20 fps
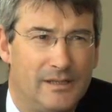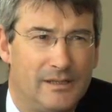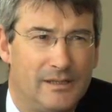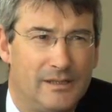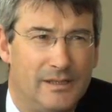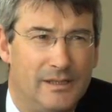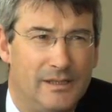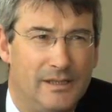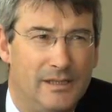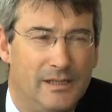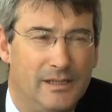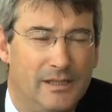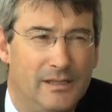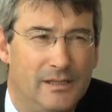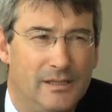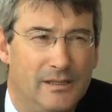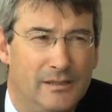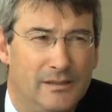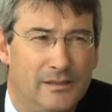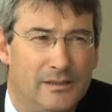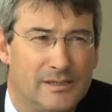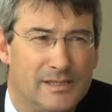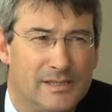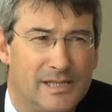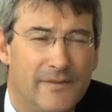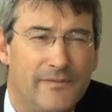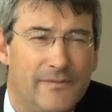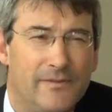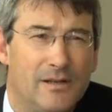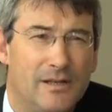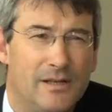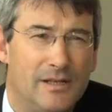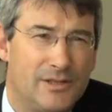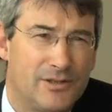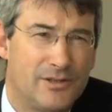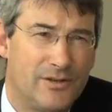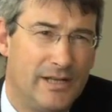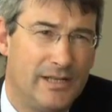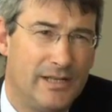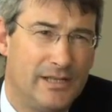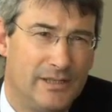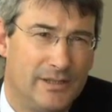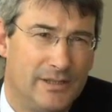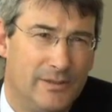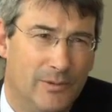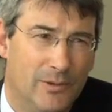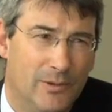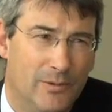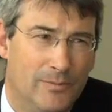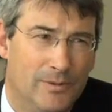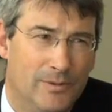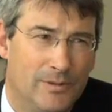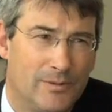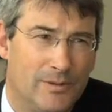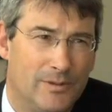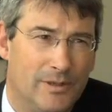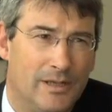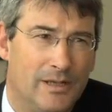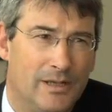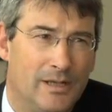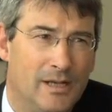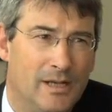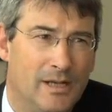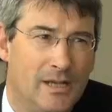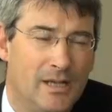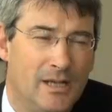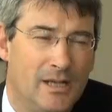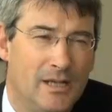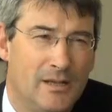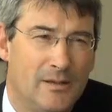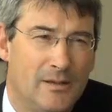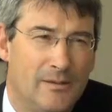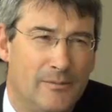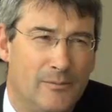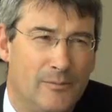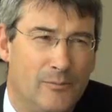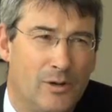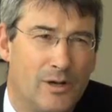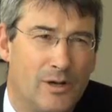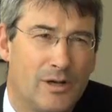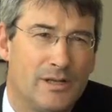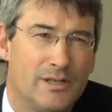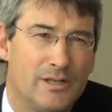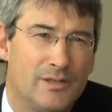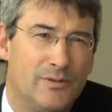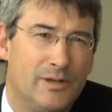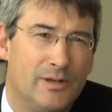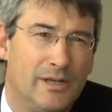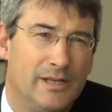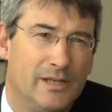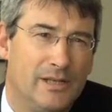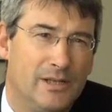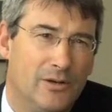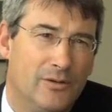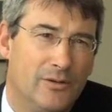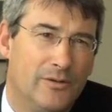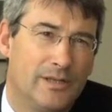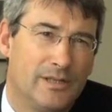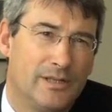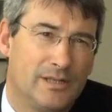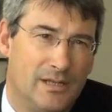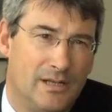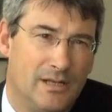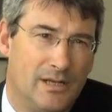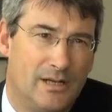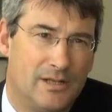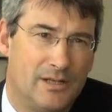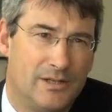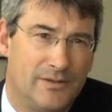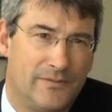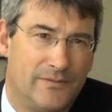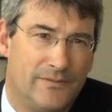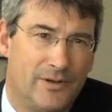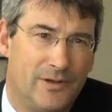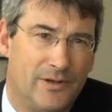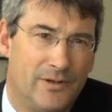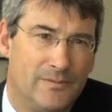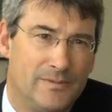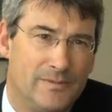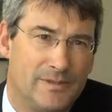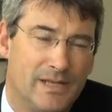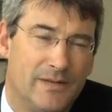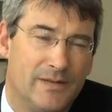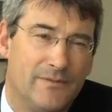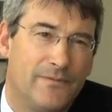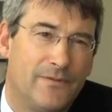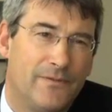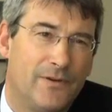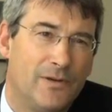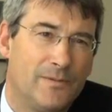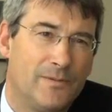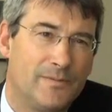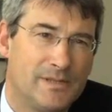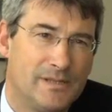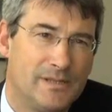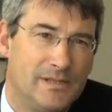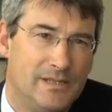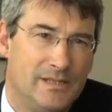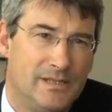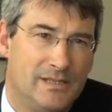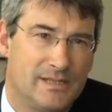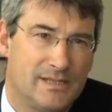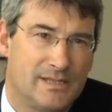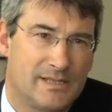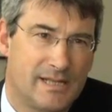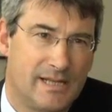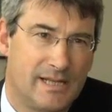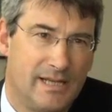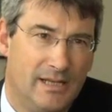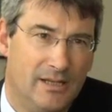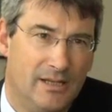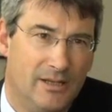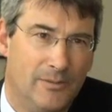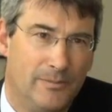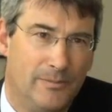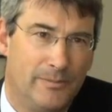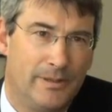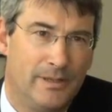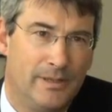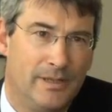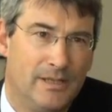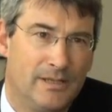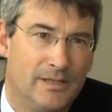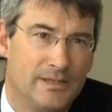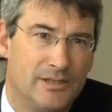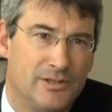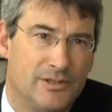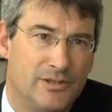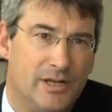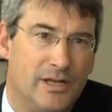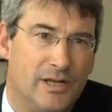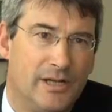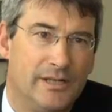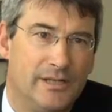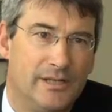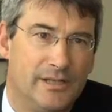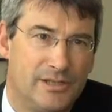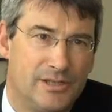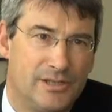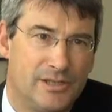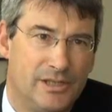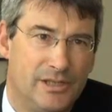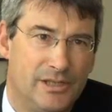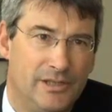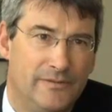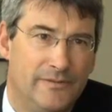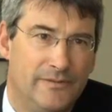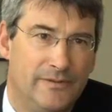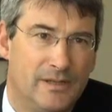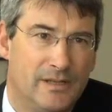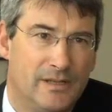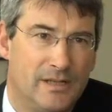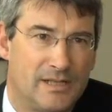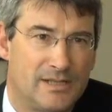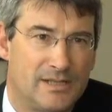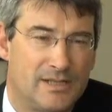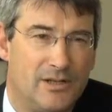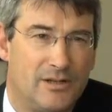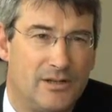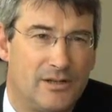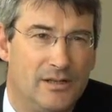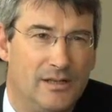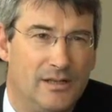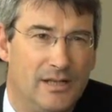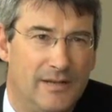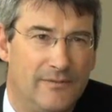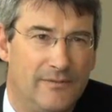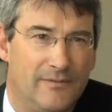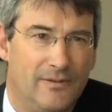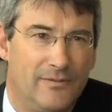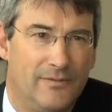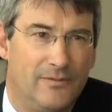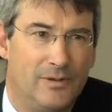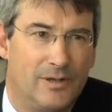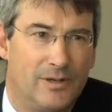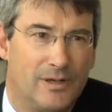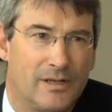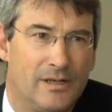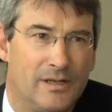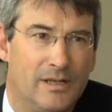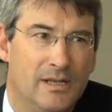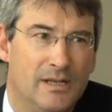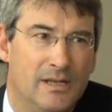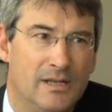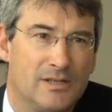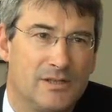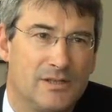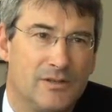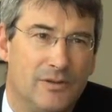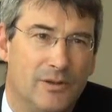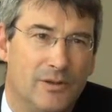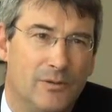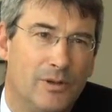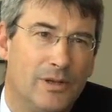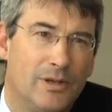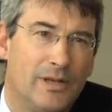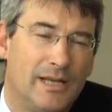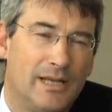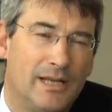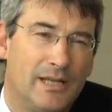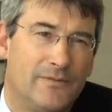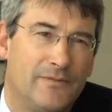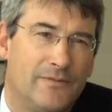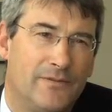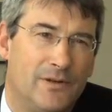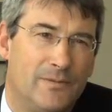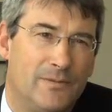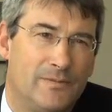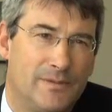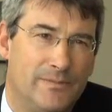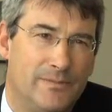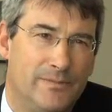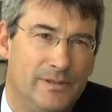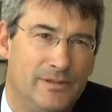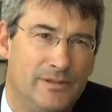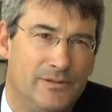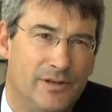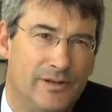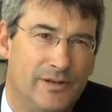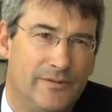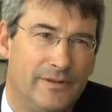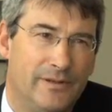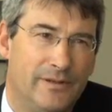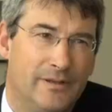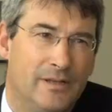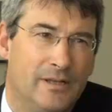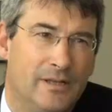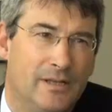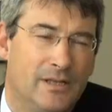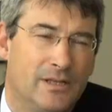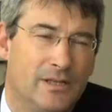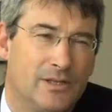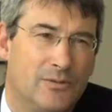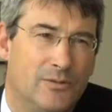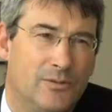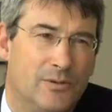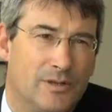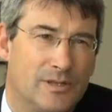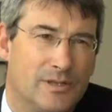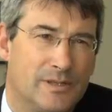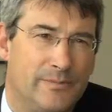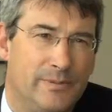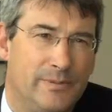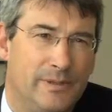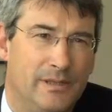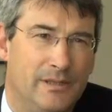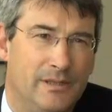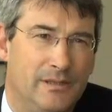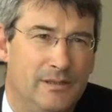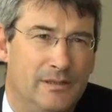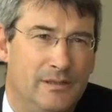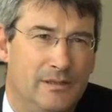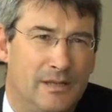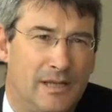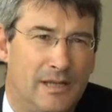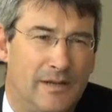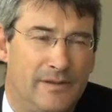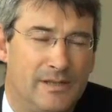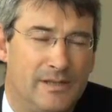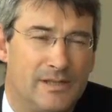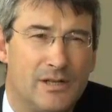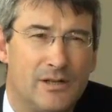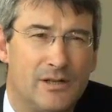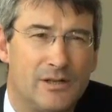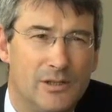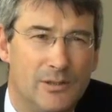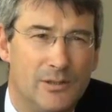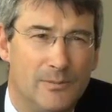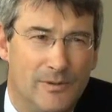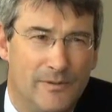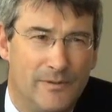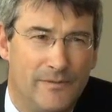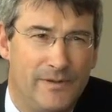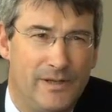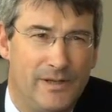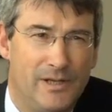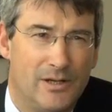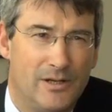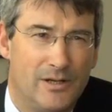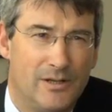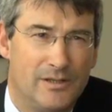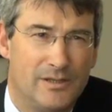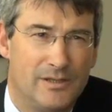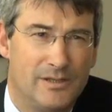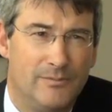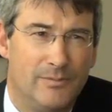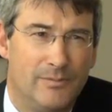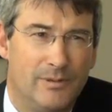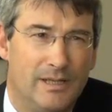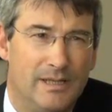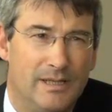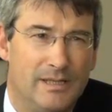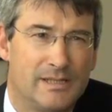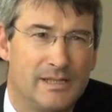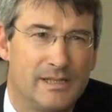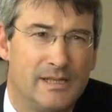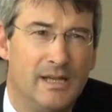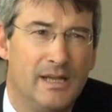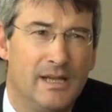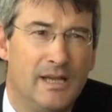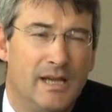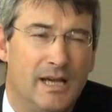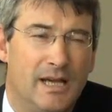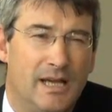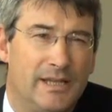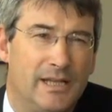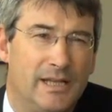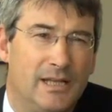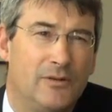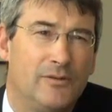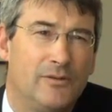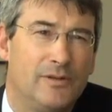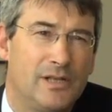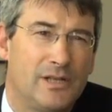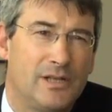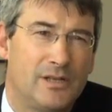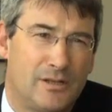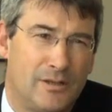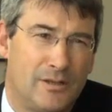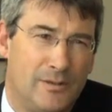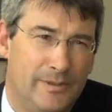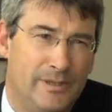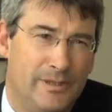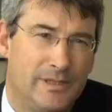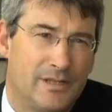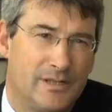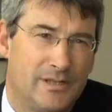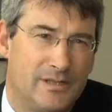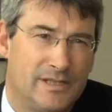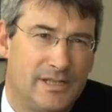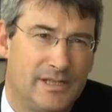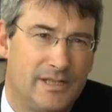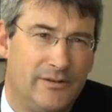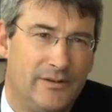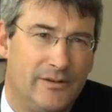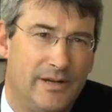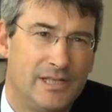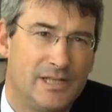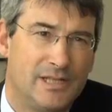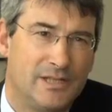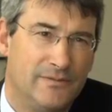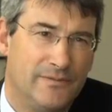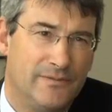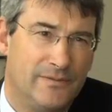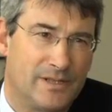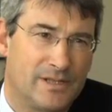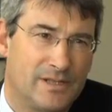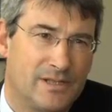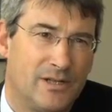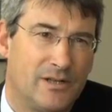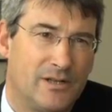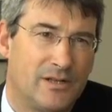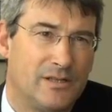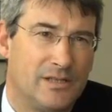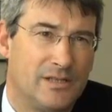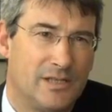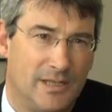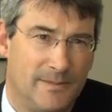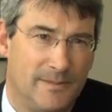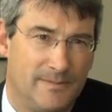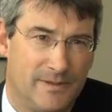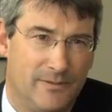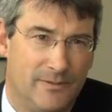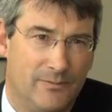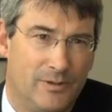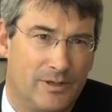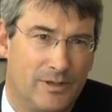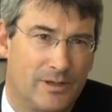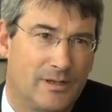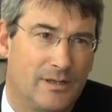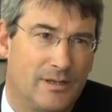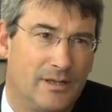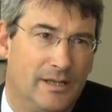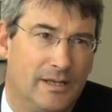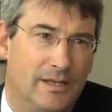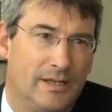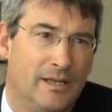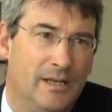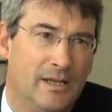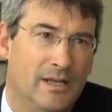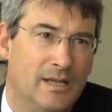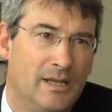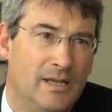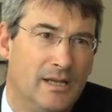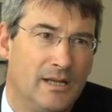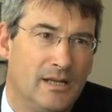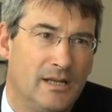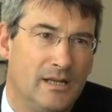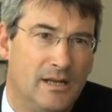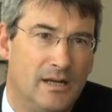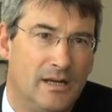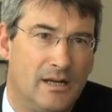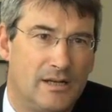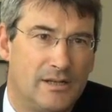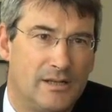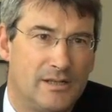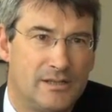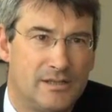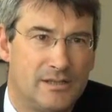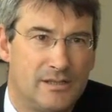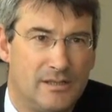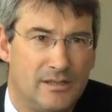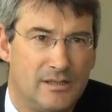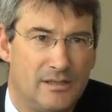there's definitely a trend at the moment where work is really going to larger firms, and firms need to scale up to try and achieve a certain level of work. So on the one hand, firms have been driven towards having a certain number of fee earners in place, and they'll only come into consideration for certain types of work like large